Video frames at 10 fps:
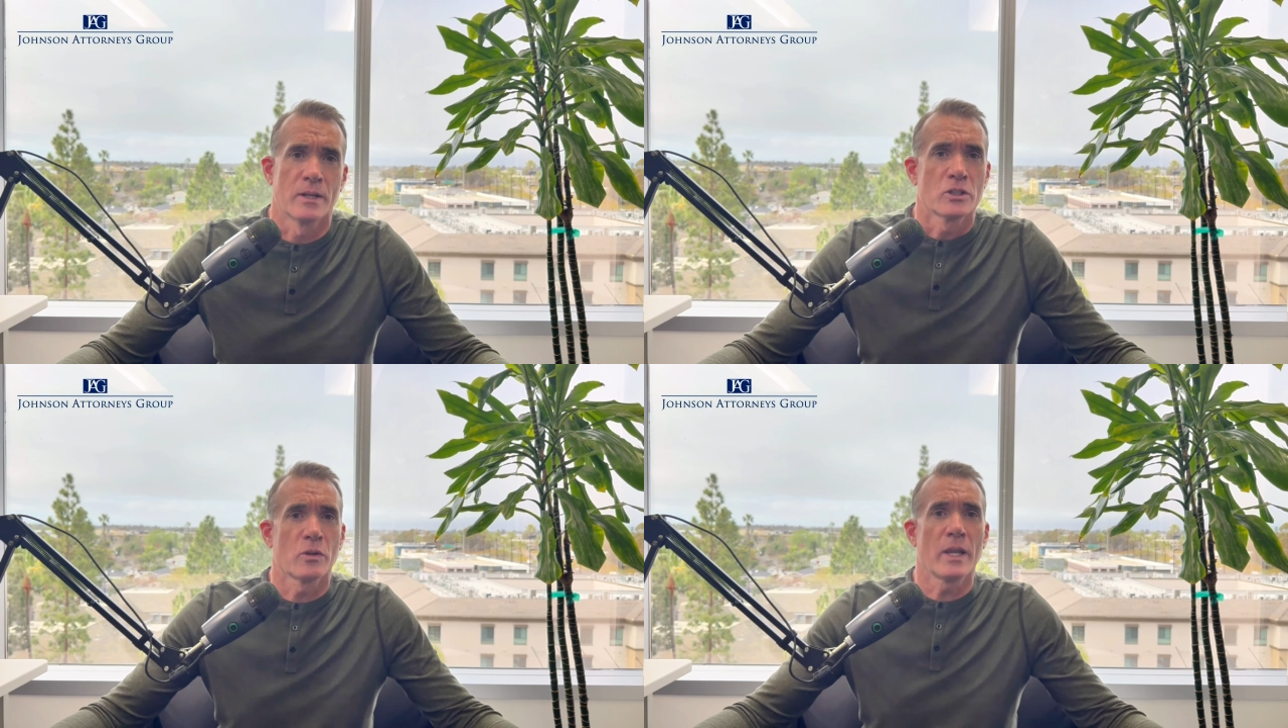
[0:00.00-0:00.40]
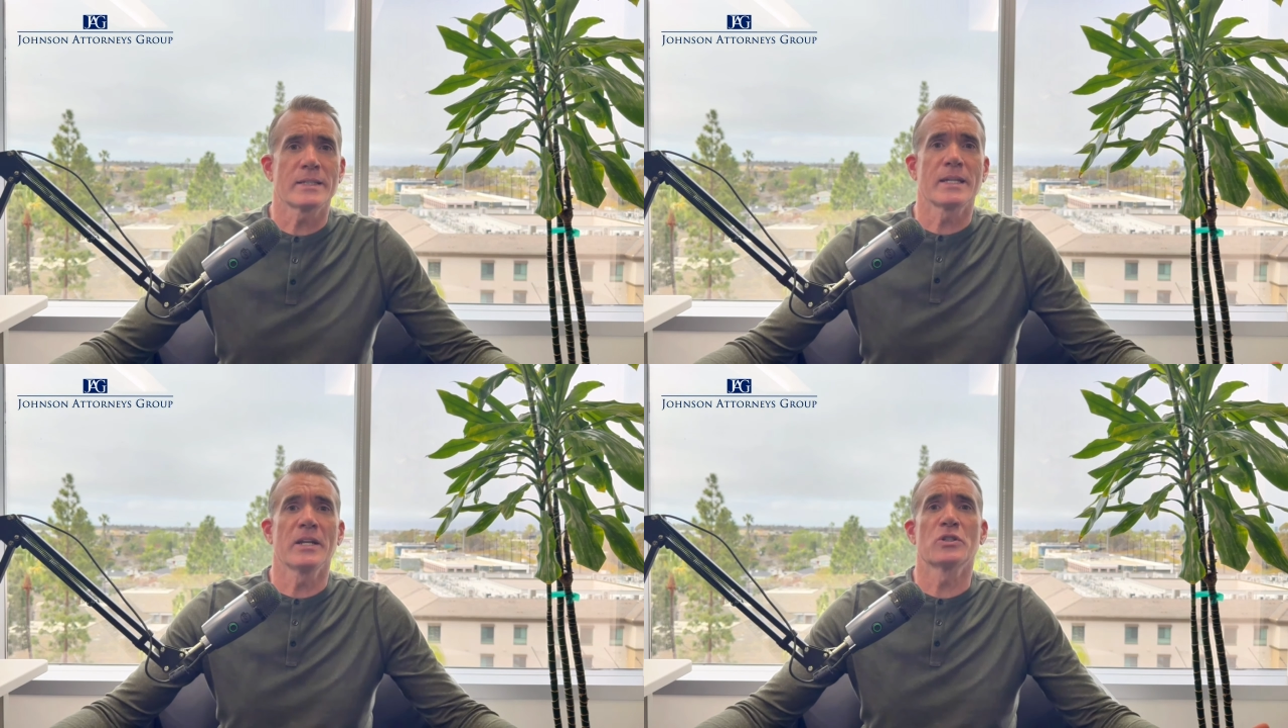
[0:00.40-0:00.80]
So let's
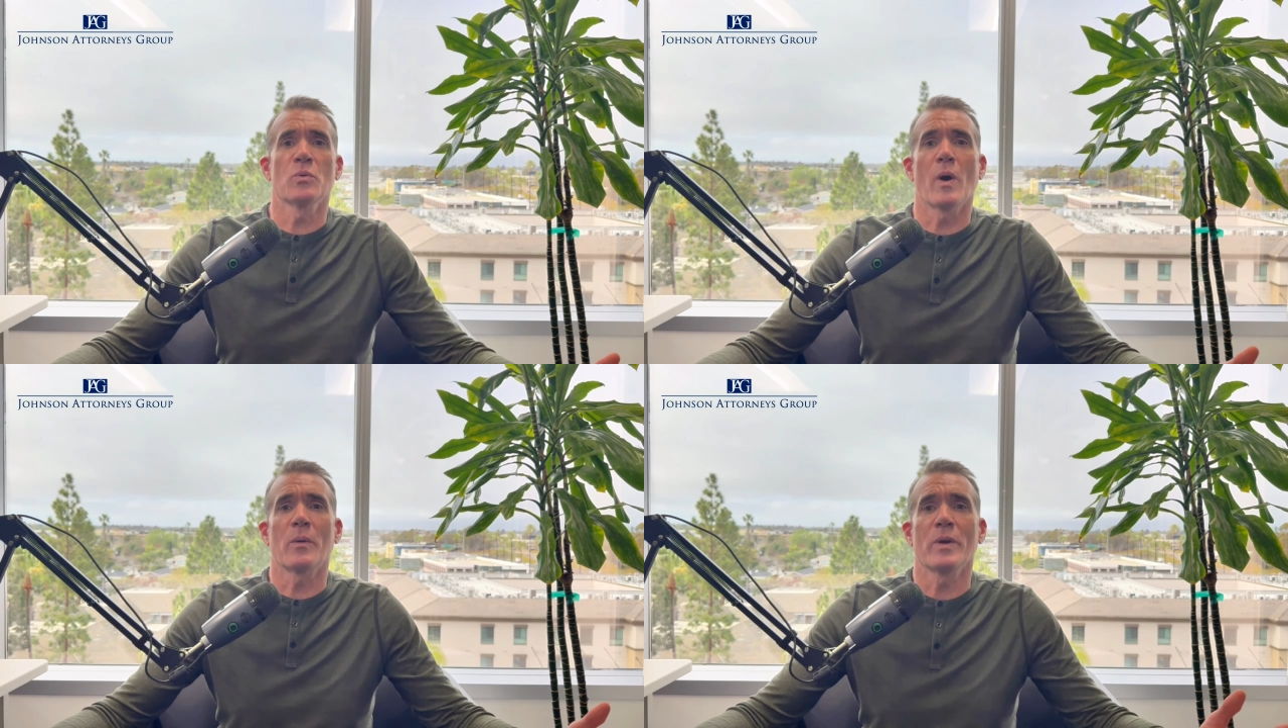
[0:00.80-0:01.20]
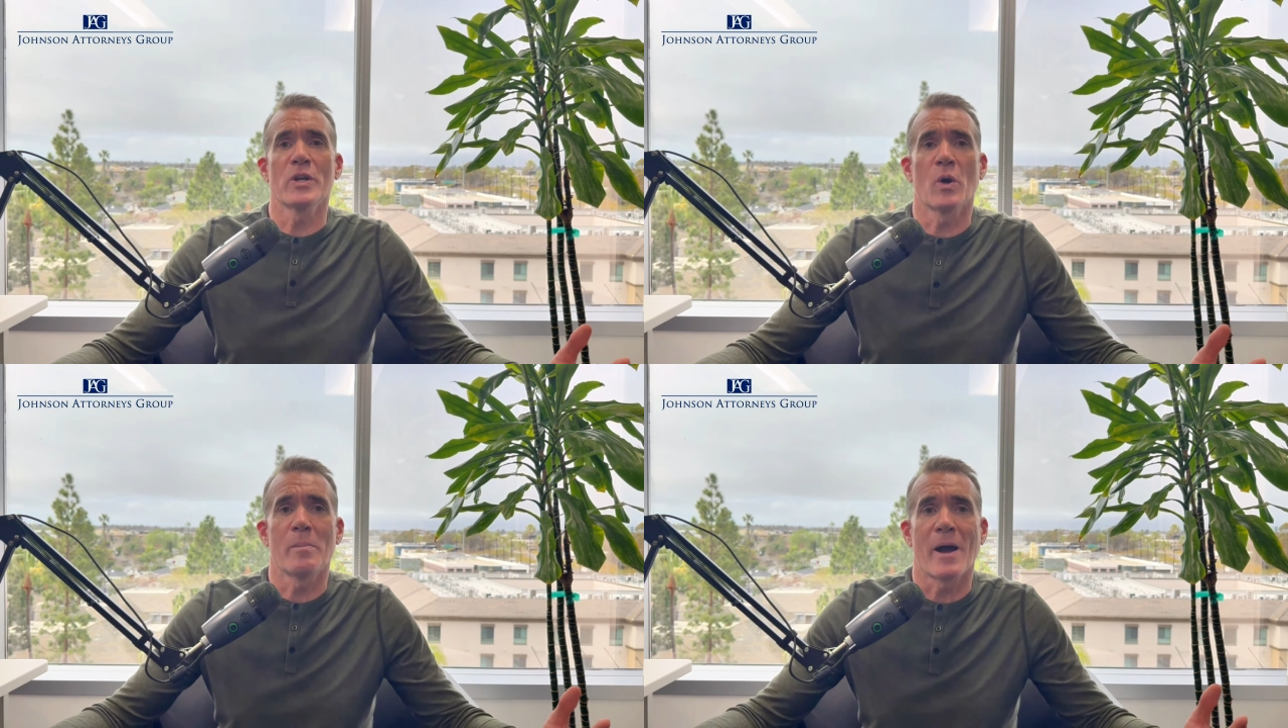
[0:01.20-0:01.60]
get into what we
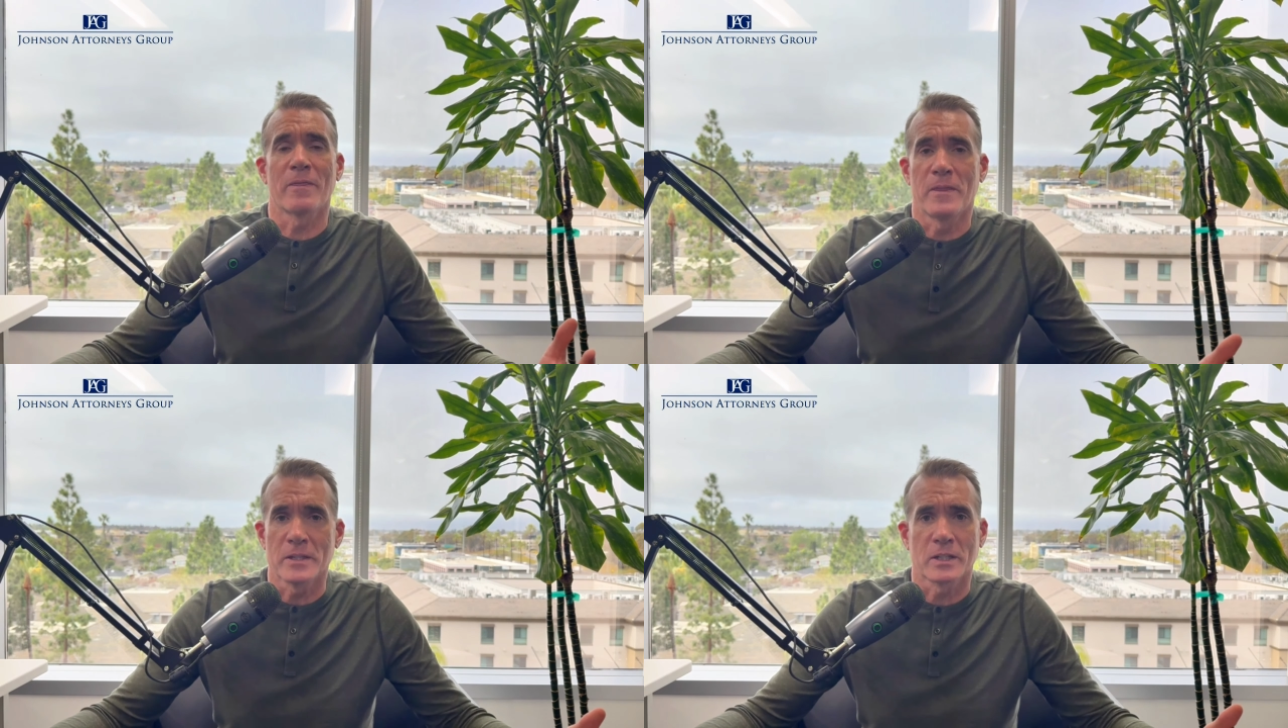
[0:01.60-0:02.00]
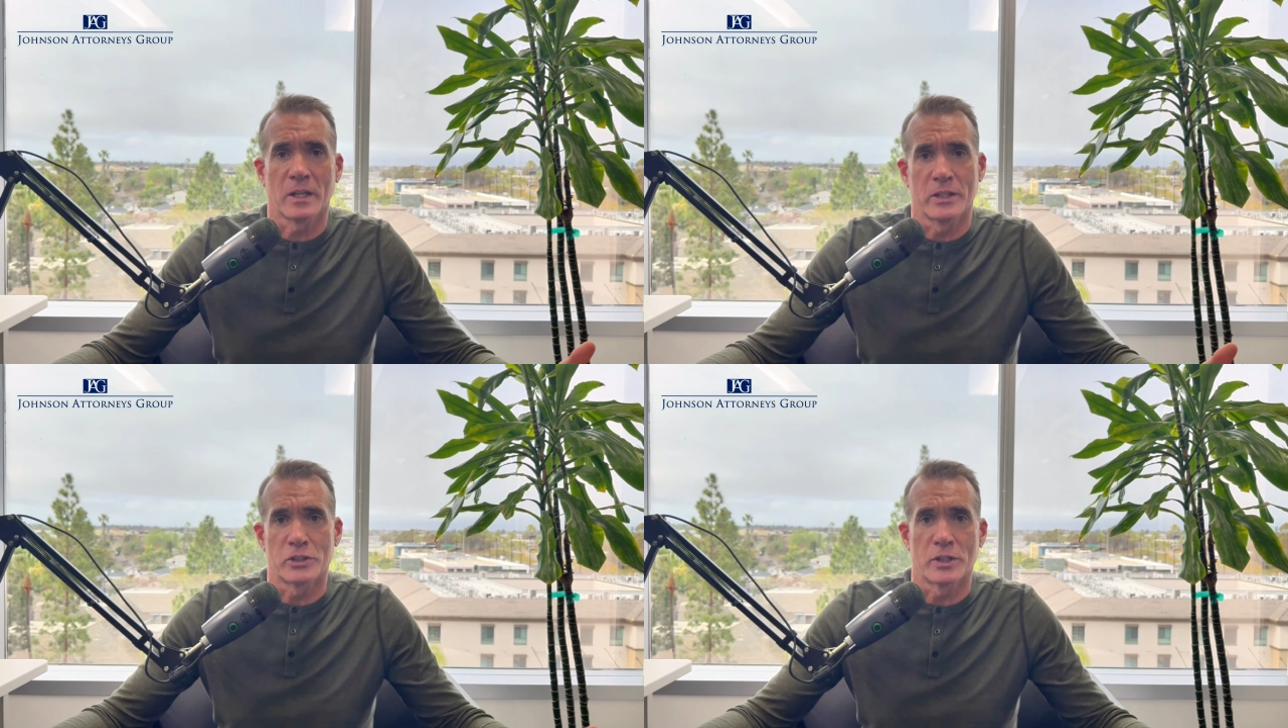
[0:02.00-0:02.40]
know about this
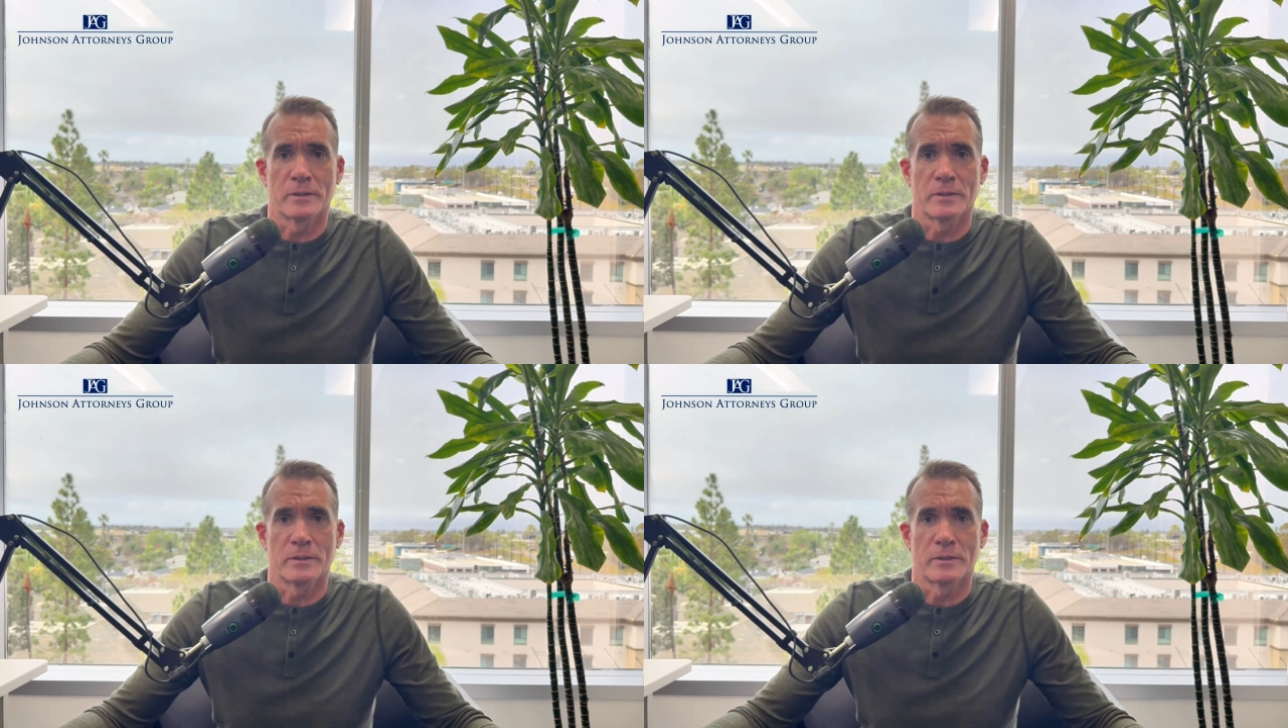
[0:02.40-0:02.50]
collision.